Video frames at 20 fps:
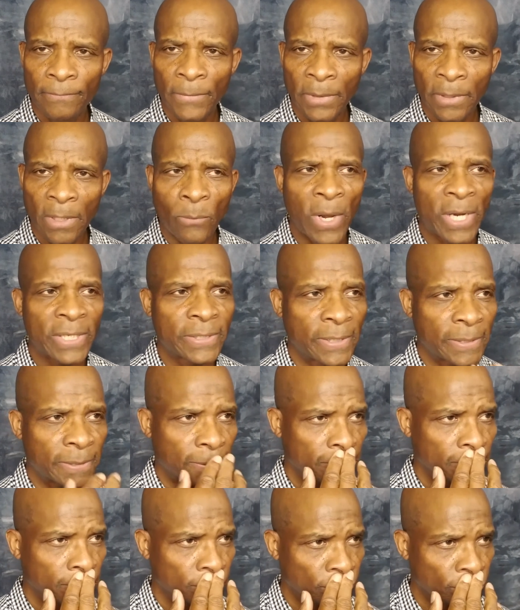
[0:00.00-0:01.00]
Now watch this.
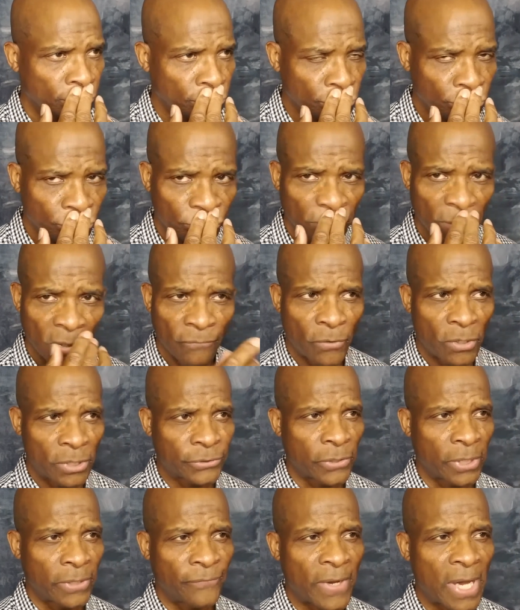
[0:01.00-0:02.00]
Verse
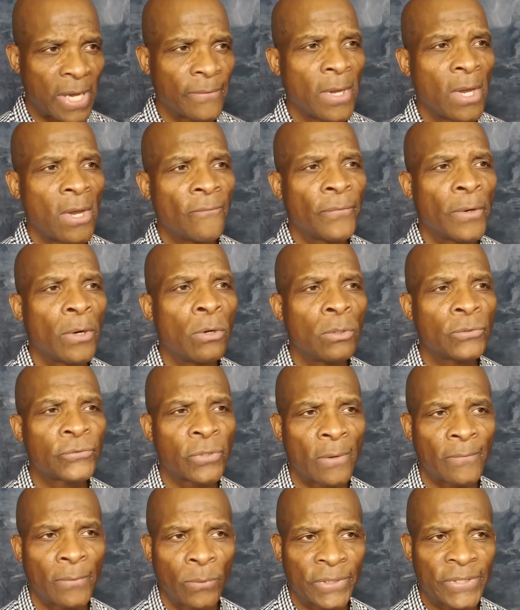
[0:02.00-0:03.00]
35. For
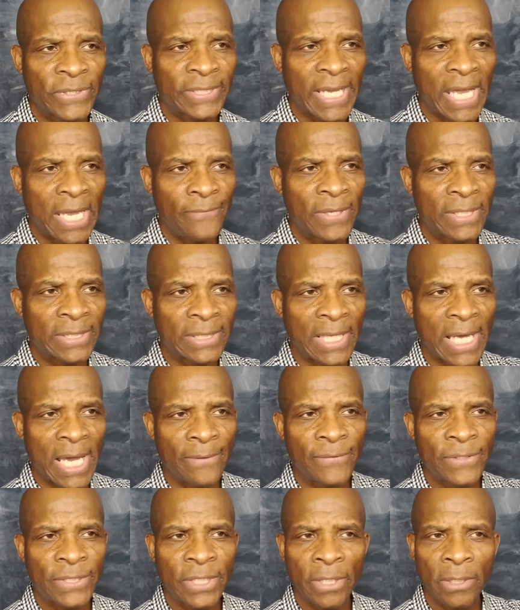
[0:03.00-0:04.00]
whosoever will save his
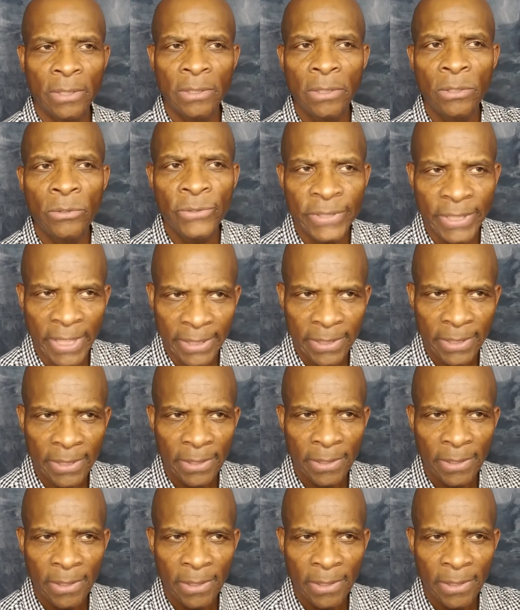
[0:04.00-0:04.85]
life shall lose it.